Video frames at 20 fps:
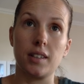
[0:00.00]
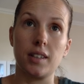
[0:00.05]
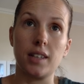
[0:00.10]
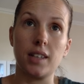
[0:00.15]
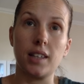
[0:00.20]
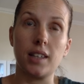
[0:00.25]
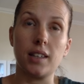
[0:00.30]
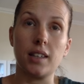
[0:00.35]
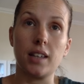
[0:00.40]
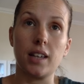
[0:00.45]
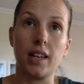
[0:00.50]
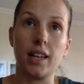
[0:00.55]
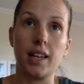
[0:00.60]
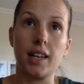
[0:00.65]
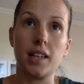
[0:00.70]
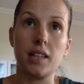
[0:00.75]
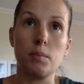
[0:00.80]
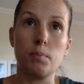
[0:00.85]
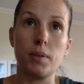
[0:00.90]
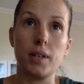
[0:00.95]
thinking that I
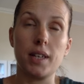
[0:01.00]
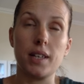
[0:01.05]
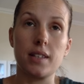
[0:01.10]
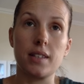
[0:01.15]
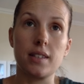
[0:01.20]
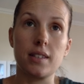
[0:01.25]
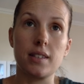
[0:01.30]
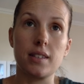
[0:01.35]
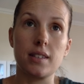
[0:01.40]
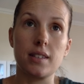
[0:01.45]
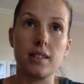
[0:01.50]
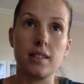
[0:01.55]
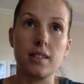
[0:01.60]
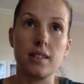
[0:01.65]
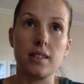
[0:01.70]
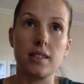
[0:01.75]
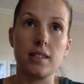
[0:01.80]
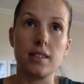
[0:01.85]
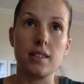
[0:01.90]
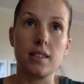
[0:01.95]
had to be
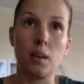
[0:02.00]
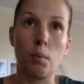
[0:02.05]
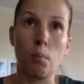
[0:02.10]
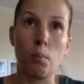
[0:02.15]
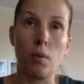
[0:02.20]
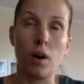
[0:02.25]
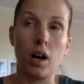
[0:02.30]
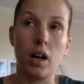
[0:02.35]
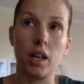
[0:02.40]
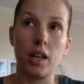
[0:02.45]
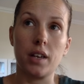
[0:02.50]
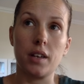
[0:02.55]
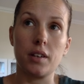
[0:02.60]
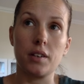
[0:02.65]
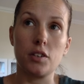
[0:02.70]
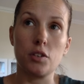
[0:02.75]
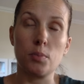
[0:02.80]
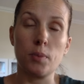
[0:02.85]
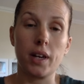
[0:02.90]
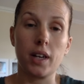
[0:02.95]
someone
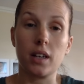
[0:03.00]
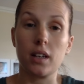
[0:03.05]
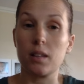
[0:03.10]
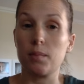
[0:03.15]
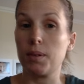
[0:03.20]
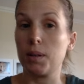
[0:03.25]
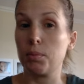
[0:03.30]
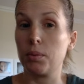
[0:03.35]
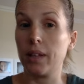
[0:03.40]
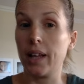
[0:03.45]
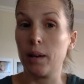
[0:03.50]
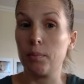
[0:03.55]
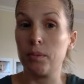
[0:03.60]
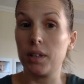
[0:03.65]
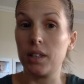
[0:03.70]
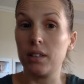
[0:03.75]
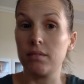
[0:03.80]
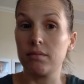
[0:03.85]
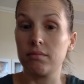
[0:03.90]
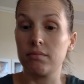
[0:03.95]
to make other people
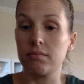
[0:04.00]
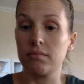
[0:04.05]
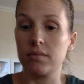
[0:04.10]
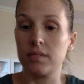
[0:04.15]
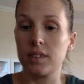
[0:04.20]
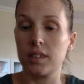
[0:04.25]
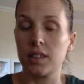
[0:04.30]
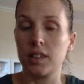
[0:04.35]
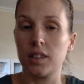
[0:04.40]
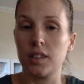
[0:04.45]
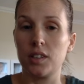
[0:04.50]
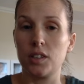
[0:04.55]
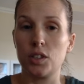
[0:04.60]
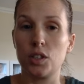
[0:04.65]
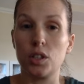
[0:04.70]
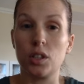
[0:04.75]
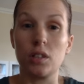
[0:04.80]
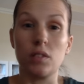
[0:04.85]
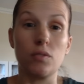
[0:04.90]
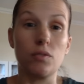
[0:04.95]
happy,
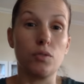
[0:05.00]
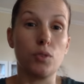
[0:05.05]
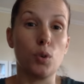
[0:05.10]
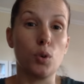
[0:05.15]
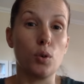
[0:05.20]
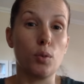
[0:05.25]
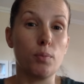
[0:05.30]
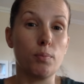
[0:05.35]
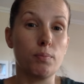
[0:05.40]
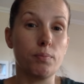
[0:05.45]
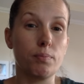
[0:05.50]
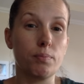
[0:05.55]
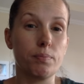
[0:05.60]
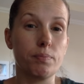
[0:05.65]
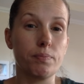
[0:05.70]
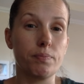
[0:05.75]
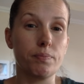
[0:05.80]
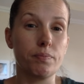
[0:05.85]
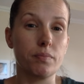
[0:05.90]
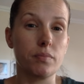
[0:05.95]
to conform,
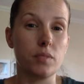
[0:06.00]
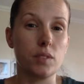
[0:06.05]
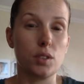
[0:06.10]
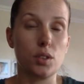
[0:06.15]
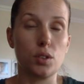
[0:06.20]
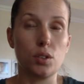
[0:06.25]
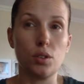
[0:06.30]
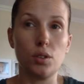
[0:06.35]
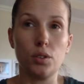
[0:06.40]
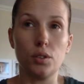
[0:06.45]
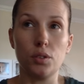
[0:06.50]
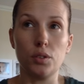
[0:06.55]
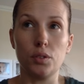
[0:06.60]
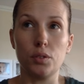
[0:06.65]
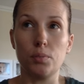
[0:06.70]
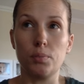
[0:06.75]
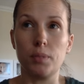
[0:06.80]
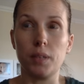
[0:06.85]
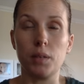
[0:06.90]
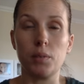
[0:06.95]

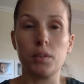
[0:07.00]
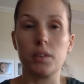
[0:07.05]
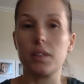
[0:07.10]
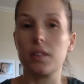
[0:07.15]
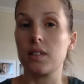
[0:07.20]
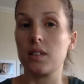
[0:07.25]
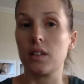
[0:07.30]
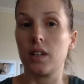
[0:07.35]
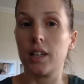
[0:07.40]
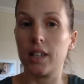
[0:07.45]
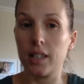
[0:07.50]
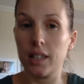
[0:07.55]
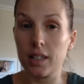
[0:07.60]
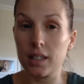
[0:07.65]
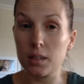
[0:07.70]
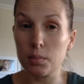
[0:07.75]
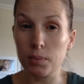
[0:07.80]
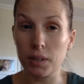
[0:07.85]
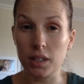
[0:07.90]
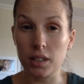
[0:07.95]
to be what society
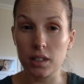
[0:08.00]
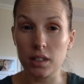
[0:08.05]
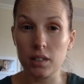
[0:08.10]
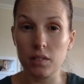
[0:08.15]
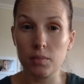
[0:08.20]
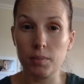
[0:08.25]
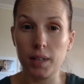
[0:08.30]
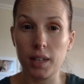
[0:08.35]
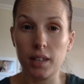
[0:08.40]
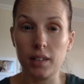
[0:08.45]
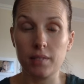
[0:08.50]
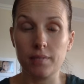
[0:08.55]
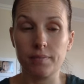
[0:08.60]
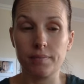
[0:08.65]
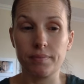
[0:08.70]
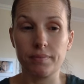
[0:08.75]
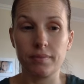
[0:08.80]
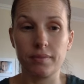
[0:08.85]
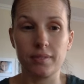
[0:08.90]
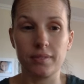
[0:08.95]
expected of me
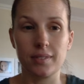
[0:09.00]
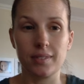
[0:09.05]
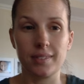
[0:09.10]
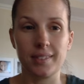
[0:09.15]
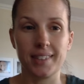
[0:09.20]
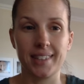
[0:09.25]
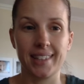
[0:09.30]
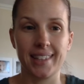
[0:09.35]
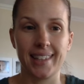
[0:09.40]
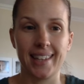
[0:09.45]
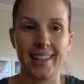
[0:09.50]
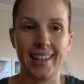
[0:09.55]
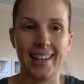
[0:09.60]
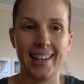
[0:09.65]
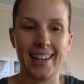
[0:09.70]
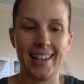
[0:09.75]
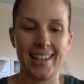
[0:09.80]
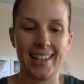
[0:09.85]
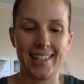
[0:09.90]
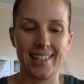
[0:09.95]

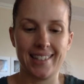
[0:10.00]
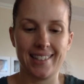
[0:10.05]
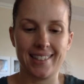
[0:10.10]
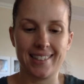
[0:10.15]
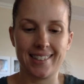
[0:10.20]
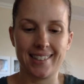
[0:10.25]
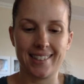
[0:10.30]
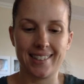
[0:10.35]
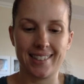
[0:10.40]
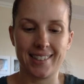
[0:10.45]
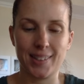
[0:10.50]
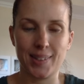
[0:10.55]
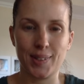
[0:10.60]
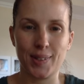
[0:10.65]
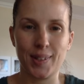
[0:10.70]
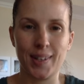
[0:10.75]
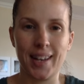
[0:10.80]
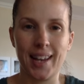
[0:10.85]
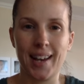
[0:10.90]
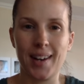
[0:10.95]
and
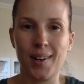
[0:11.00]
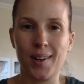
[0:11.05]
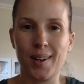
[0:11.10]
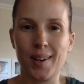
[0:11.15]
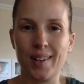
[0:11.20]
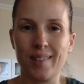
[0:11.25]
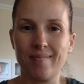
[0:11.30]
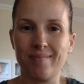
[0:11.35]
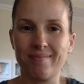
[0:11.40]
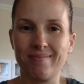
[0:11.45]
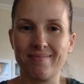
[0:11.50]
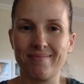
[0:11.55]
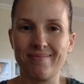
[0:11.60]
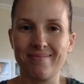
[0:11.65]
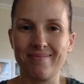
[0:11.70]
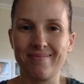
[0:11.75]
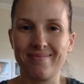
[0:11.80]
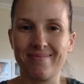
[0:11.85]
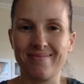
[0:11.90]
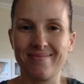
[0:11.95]
so now I'm
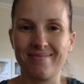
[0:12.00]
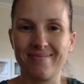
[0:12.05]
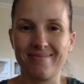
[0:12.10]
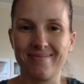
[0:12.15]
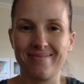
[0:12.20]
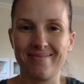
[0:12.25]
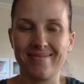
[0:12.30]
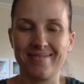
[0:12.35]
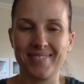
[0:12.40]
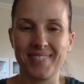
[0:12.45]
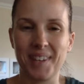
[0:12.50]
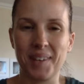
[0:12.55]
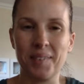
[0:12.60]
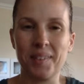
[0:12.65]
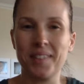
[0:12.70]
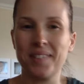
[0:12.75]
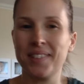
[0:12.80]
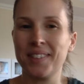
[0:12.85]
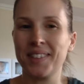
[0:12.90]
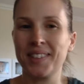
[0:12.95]

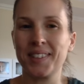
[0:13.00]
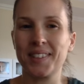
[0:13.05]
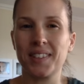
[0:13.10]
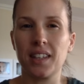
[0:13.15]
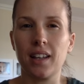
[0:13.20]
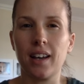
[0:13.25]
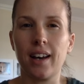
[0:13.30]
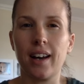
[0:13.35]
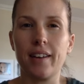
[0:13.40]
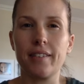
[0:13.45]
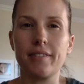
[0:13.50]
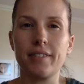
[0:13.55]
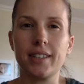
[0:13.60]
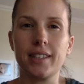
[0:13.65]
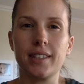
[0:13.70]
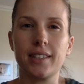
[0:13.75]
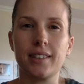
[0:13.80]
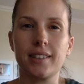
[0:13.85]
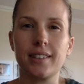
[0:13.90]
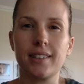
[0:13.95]
I'm living the good life
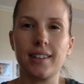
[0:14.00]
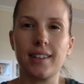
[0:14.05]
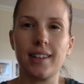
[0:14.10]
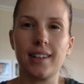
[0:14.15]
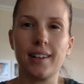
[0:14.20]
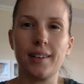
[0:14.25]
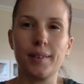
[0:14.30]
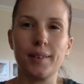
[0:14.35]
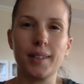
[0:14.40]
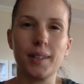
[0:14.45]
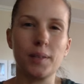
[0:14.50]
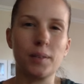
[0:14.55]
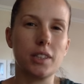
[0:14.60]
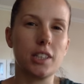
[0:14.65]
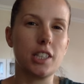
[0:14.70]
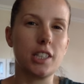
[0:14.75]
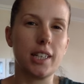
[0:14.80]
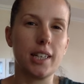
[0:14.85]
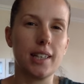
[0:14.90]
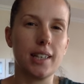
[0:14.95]
and and I really
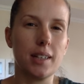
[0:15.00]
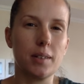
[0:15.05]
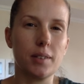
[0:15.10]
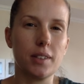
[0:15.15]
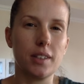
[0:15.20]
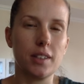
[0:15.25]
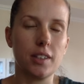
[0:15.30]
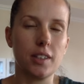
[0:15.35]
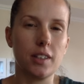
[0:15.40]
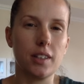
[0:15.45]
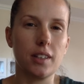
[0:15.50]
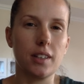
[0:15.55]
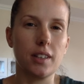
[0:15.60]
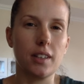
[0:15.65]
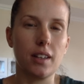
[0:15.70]
want to share that with you.